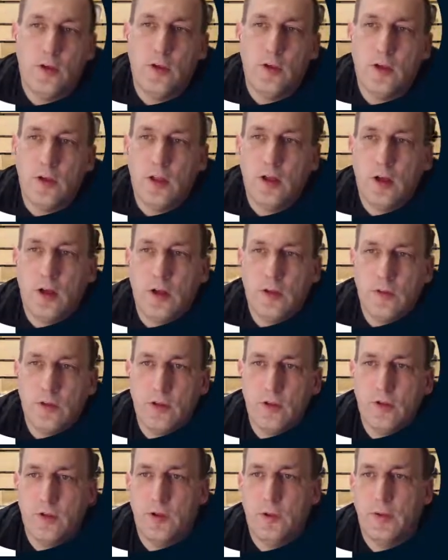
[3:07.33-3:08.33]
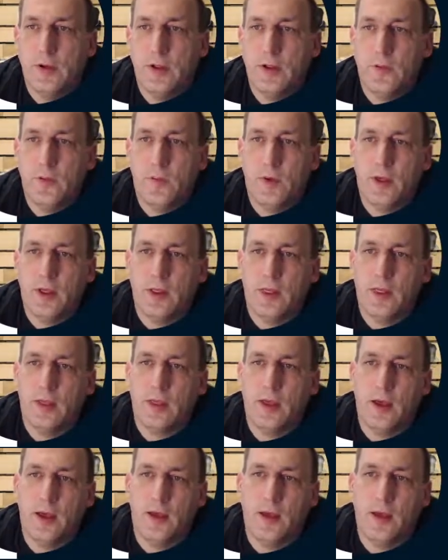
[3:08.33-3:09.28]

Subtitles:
you can also do it with